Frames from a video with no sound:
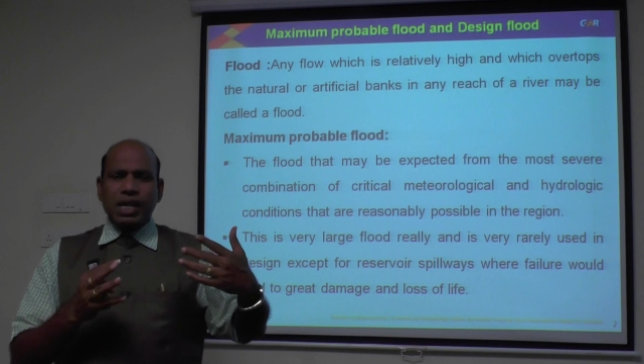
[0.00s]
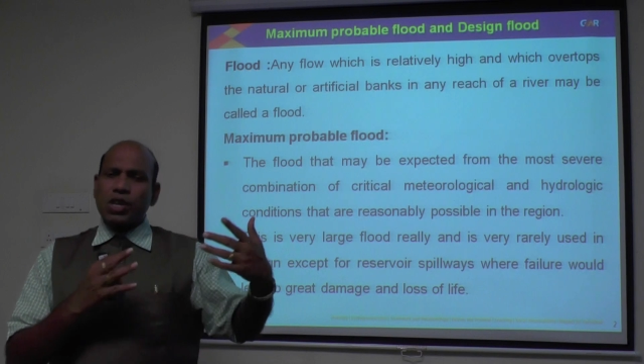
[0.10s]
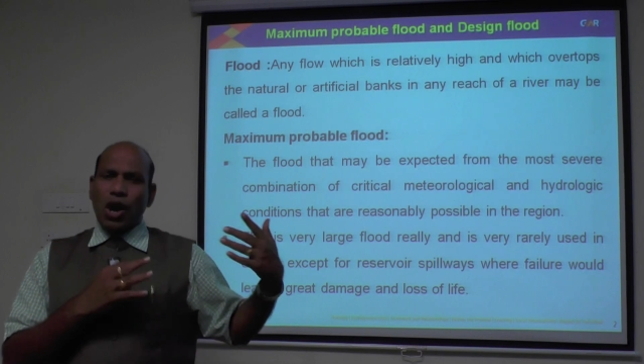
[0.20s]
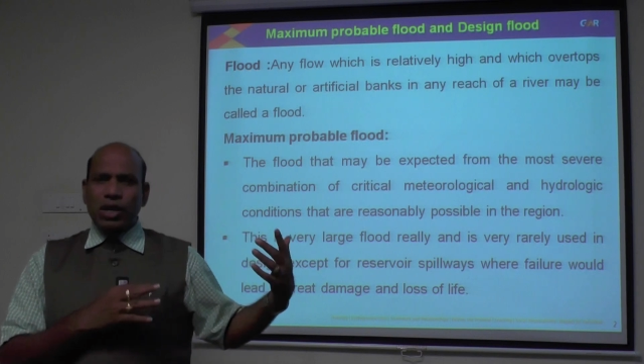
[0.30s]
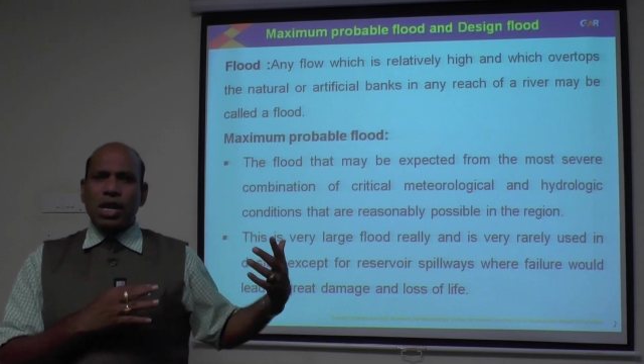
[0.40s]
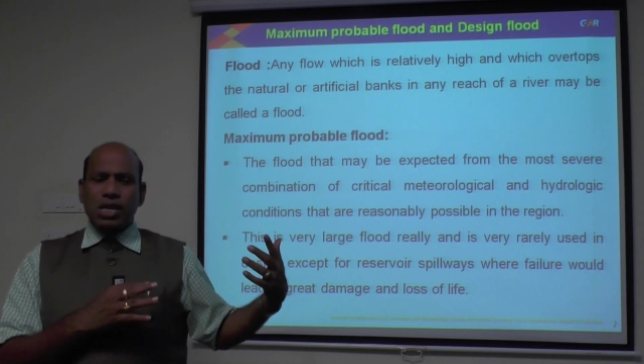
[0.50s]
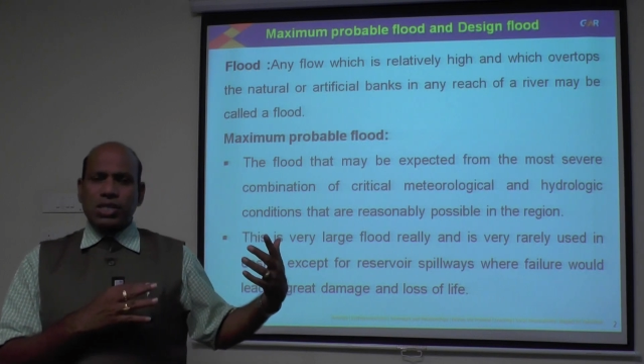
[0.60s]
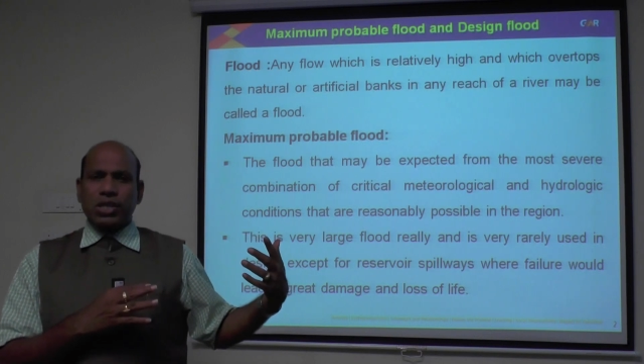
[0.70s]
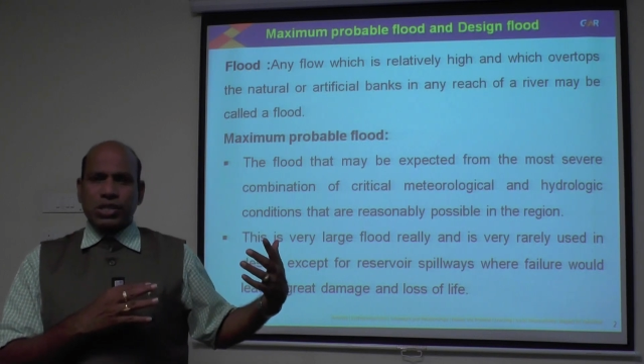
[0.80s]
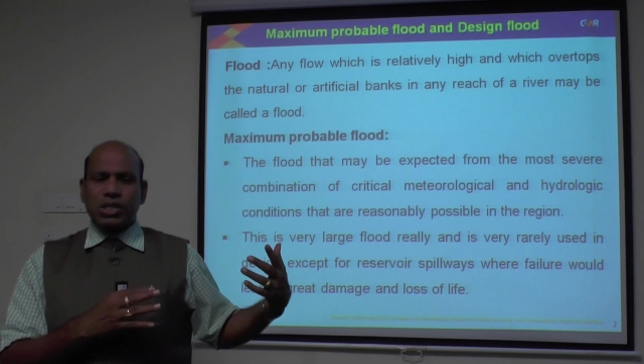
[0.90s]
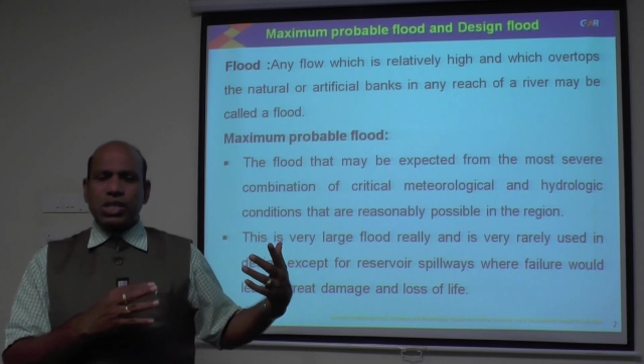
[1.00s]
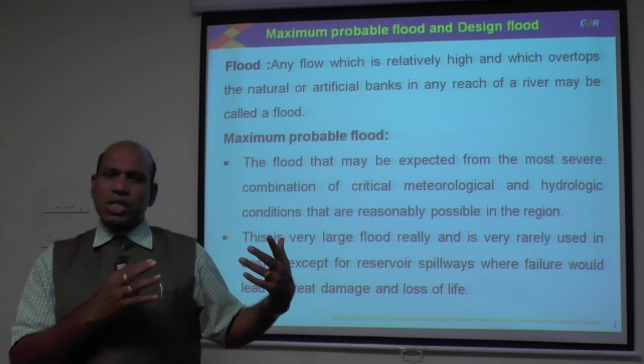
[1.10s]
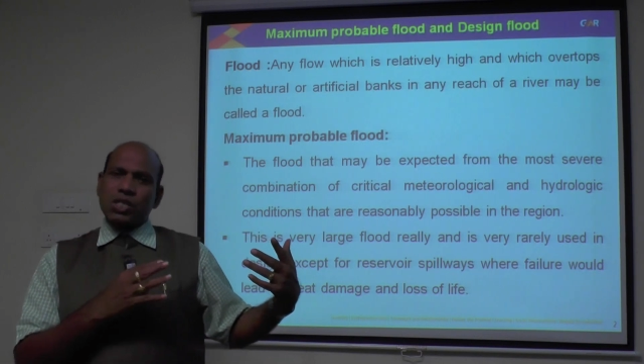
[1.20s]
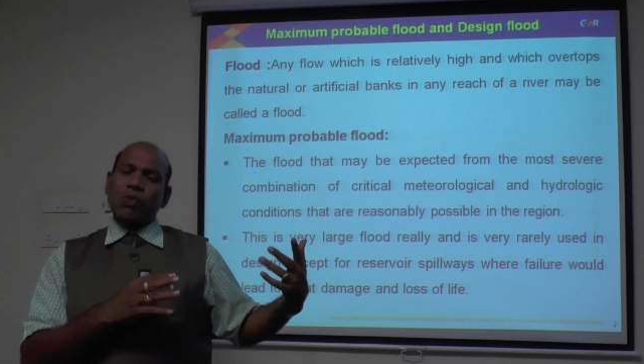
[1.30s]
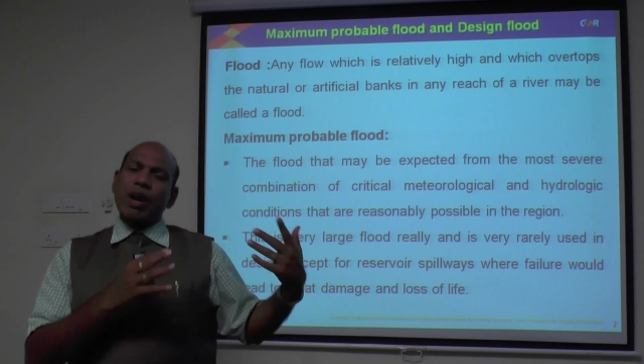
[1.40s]
hydraulic structures,
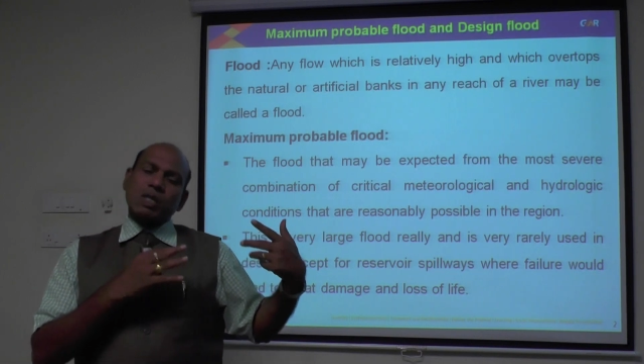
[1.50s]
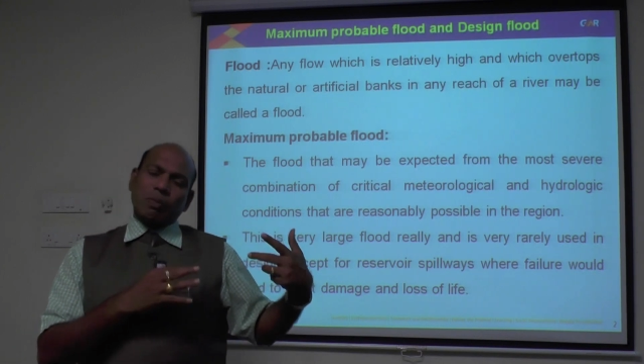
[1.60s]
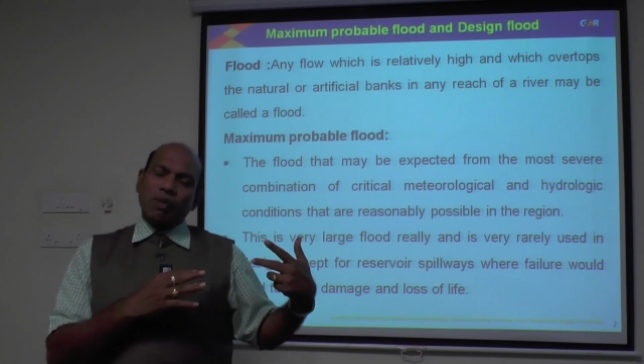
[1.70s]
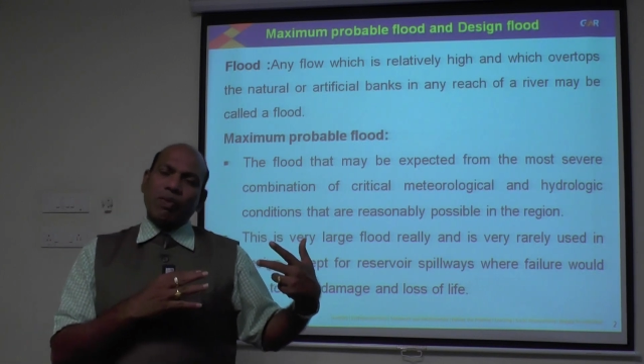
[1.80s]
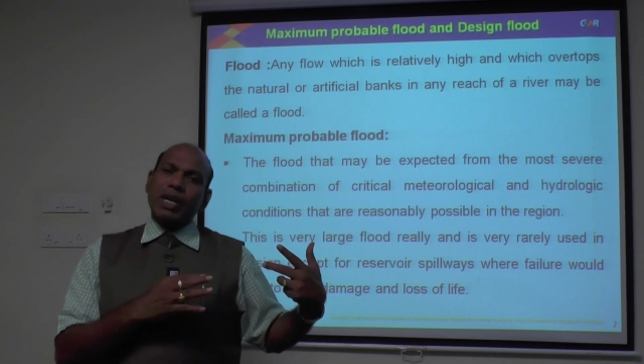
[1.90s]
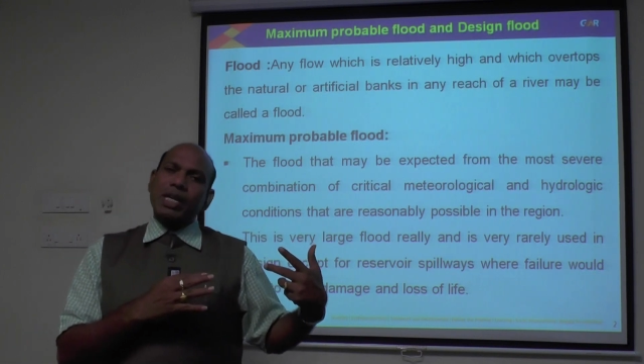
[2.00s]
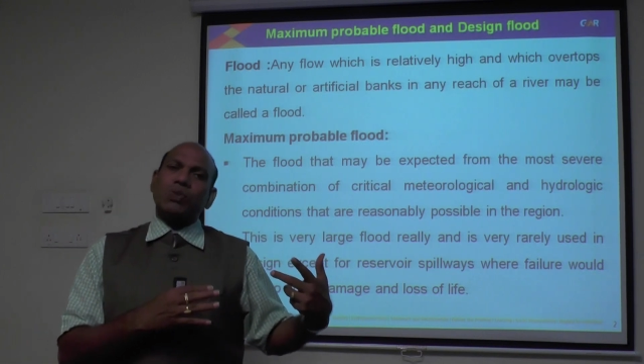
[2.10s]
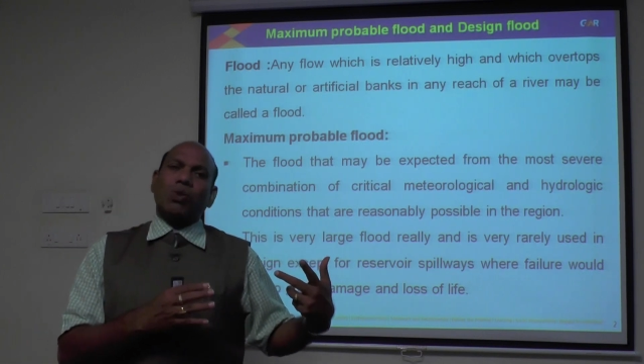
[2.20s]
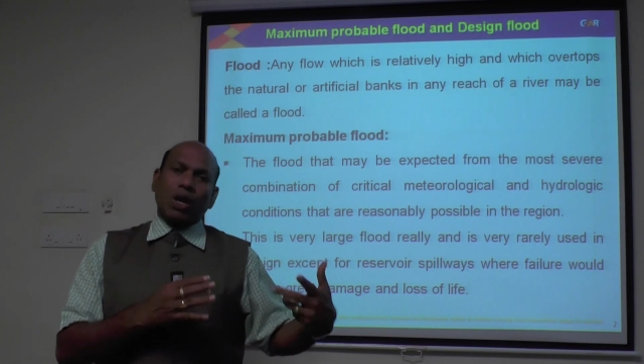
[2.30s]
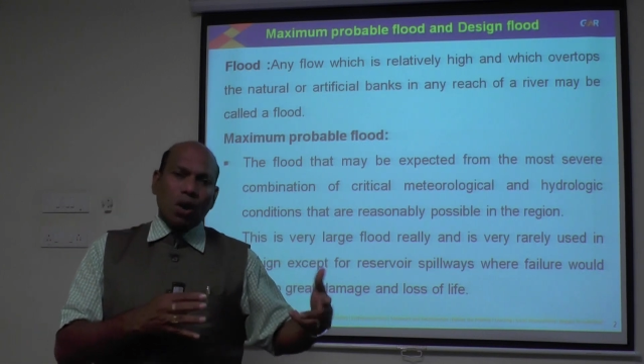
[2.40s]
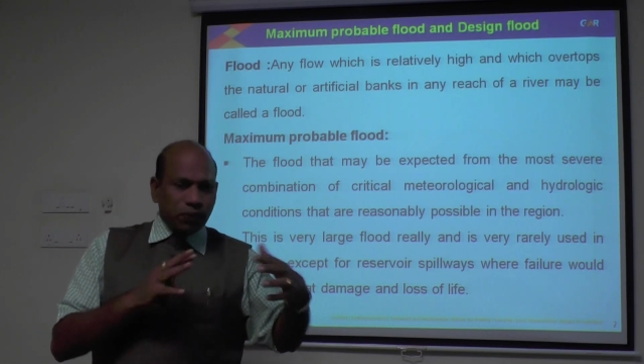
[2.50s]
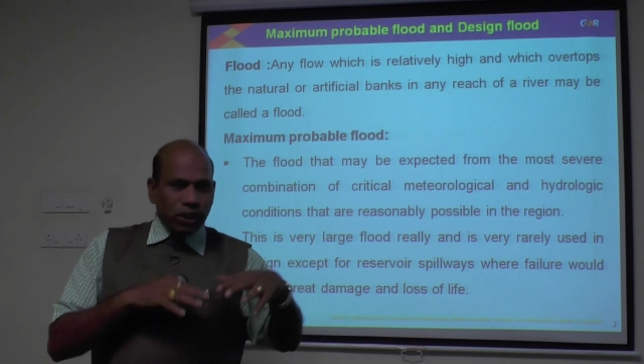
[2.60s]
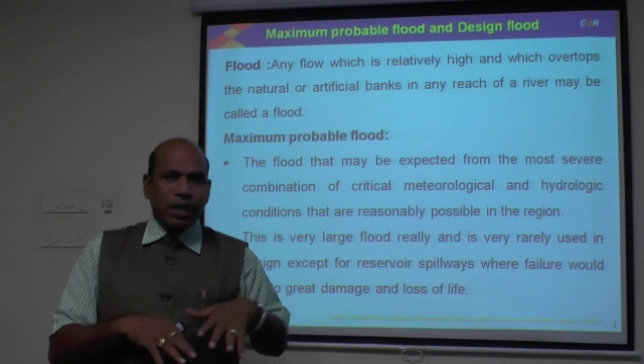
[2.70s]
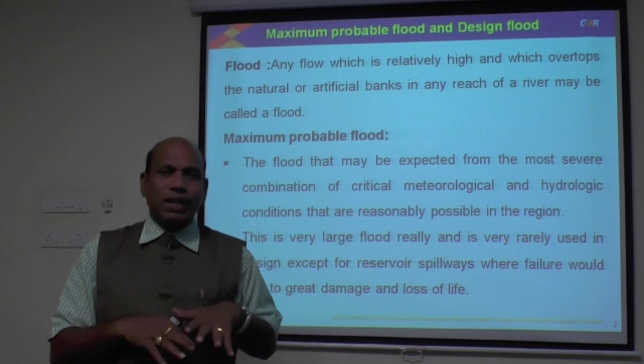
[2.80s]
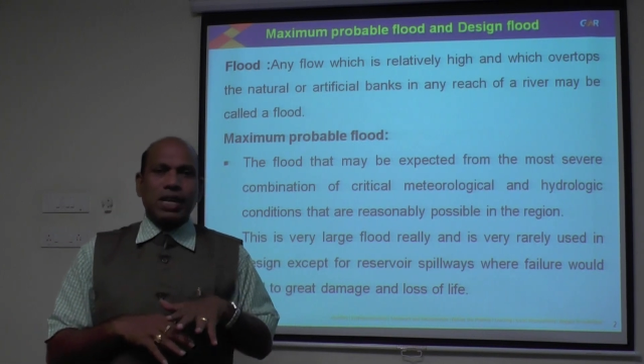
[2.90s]
reservoir spillway is one of the
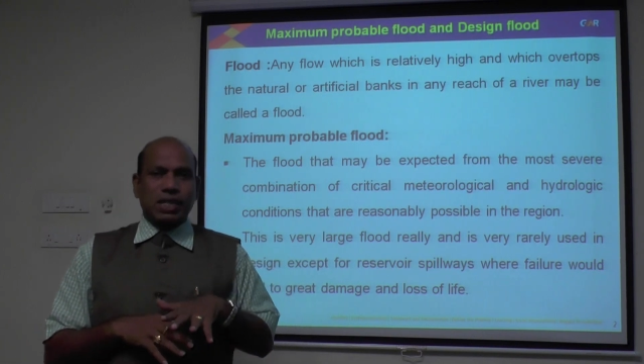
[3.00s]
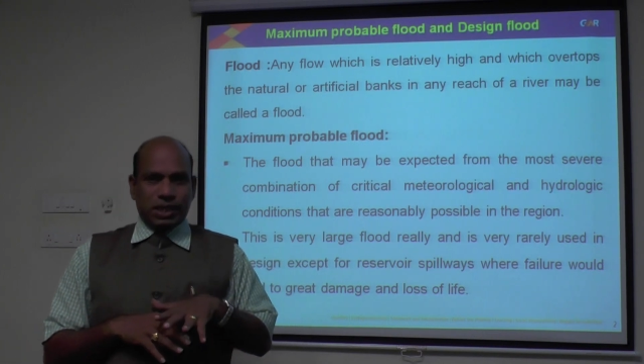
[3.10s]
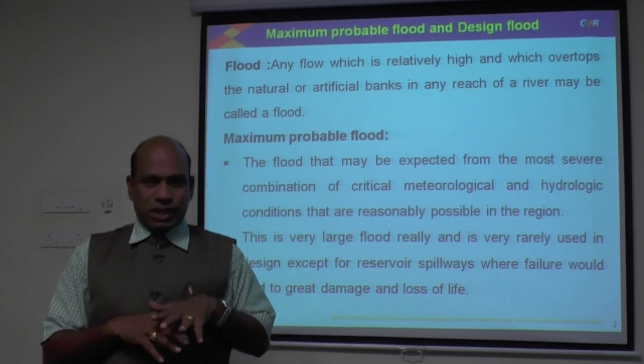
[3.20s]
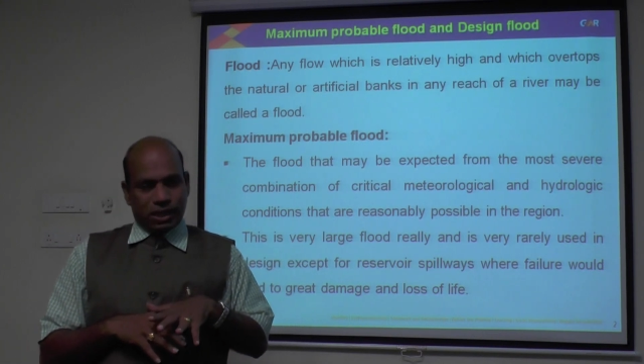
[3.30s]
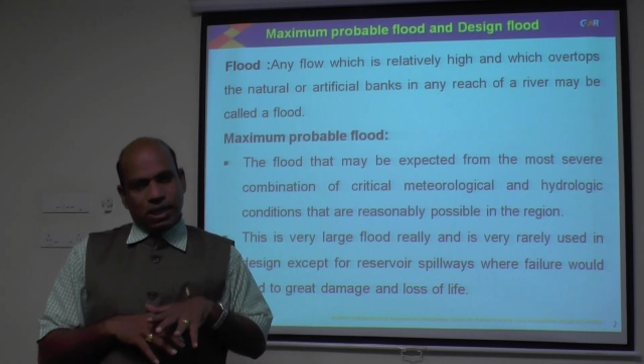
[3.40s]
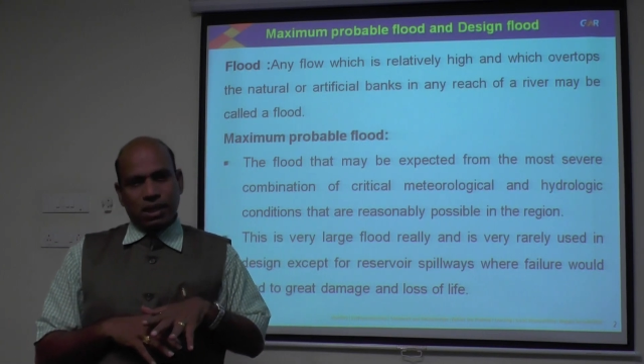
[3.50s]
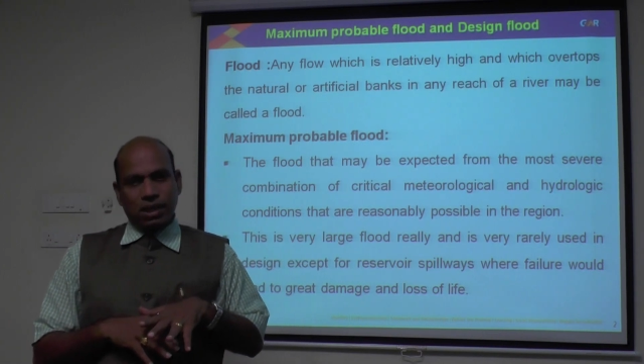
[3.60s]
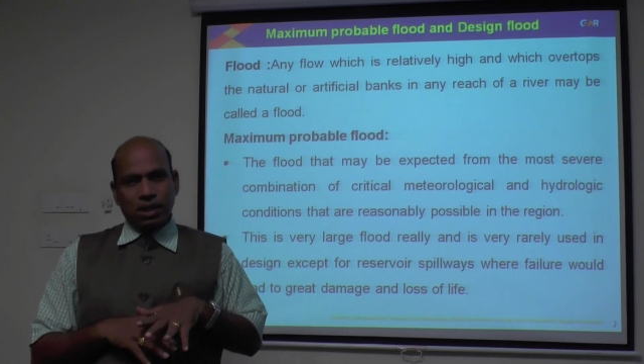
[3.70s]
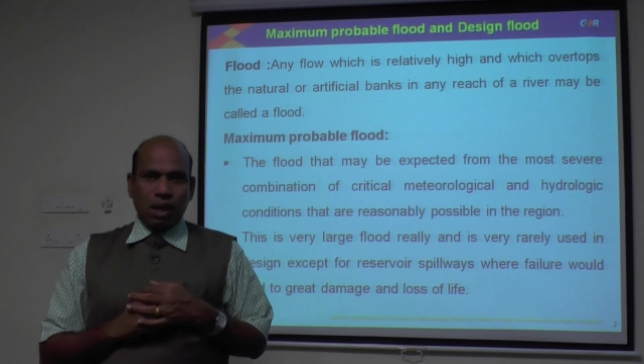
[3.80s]
hydraulic structure,